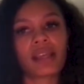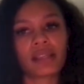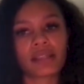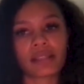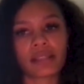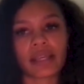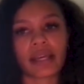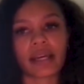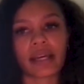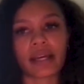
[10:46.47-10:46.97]

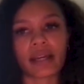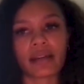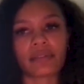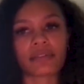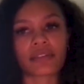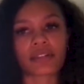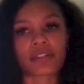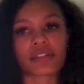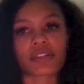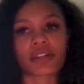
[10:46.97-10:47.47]
Yeah,
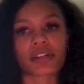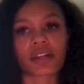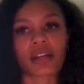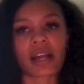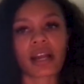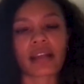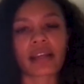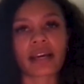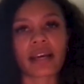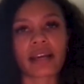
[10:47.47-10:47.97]
for
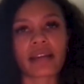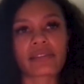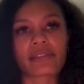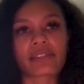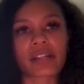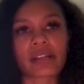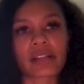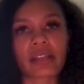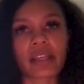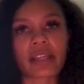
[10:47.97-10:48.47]
sure. I kind of
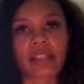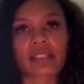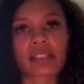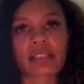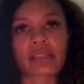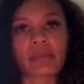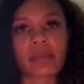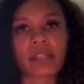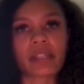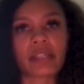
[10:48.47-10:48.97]
started like
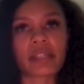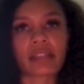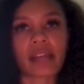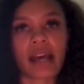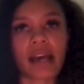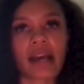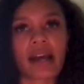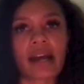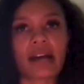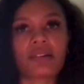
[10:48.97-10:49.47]
speaking
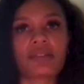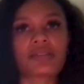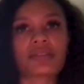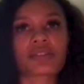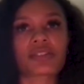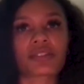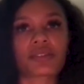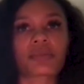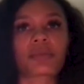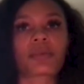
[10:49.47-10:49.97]
that out
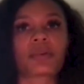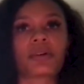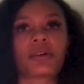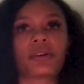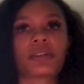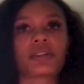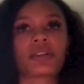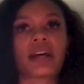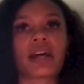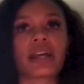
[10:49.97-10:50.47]
into the
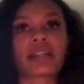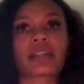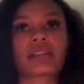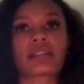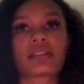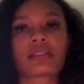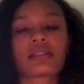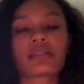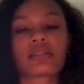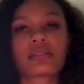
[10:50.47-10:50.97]
world, like
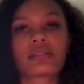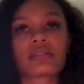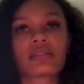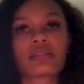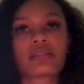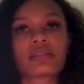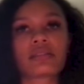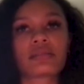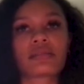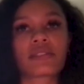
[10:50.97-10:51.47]

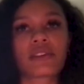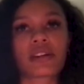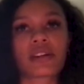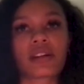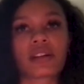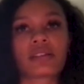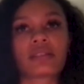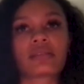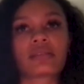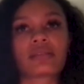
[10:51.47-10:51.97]

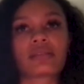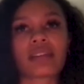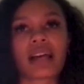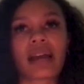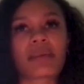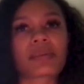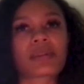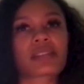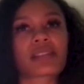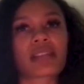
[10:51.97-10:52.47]
for,
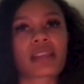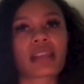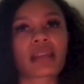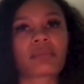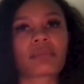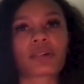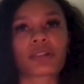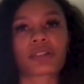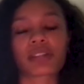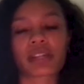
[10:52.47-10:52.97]
I would say
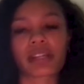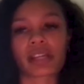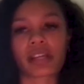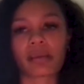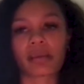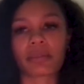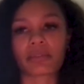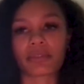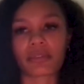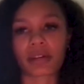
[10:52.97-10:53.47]
like more than a
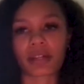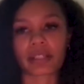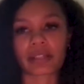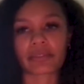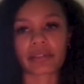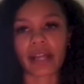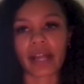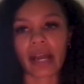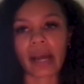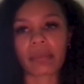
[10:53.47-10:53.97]
year before it
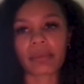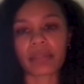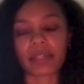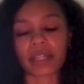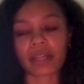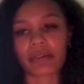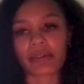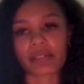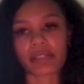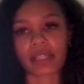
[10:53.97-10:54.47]
even
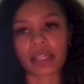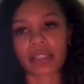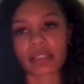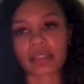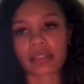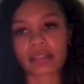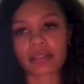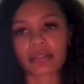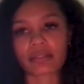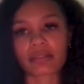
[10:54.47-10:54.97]
happened. I was
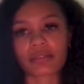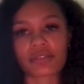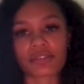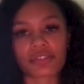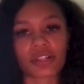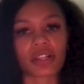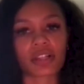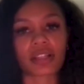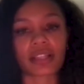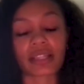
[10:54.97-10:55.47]
like
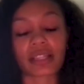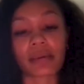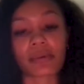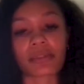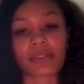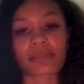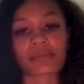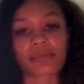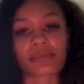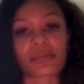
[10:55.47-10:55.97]
sure that that
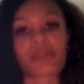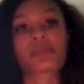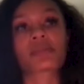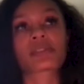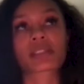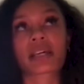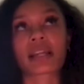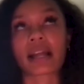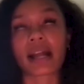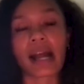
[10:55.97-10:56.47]
was what
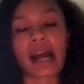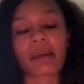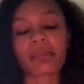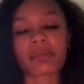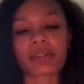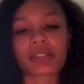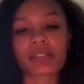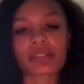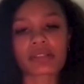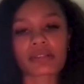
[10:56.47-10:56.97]
was going to
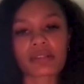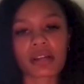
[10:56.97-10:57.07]
happen.